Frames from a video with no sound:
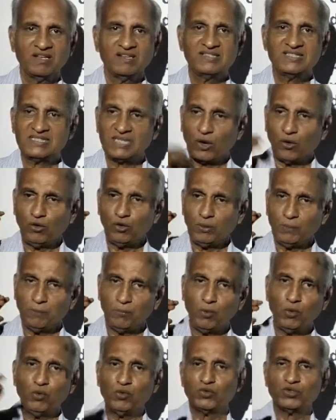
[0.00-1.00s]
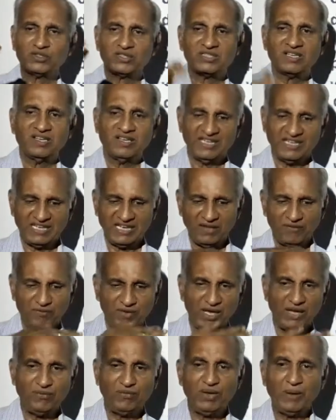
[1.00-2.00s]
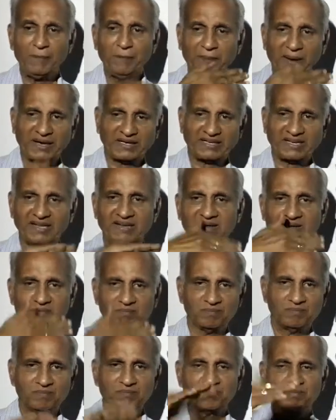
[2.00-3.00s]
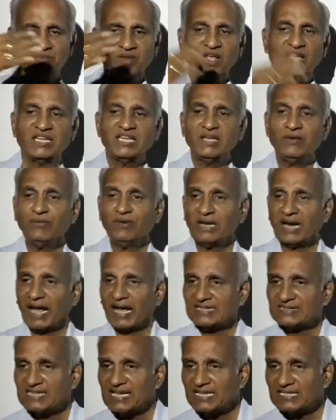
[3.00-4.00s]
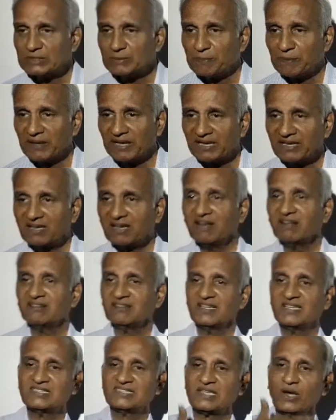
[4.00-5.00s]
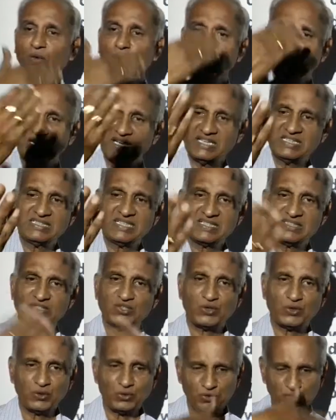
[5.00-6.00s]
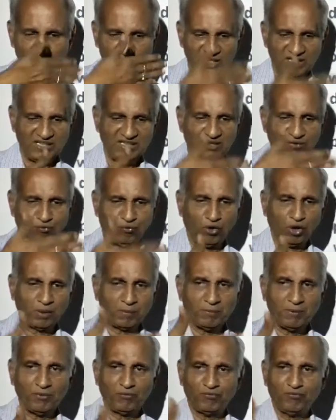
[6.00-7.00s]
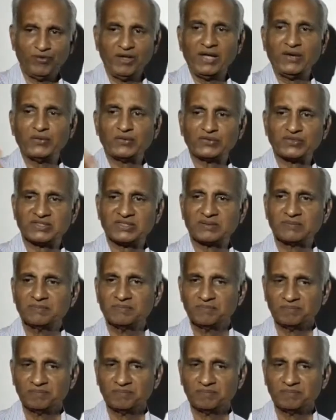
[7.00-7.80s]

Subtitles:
Sound moves in a wavy pattern. Even as I speak, the sound reaches you in the form of waves.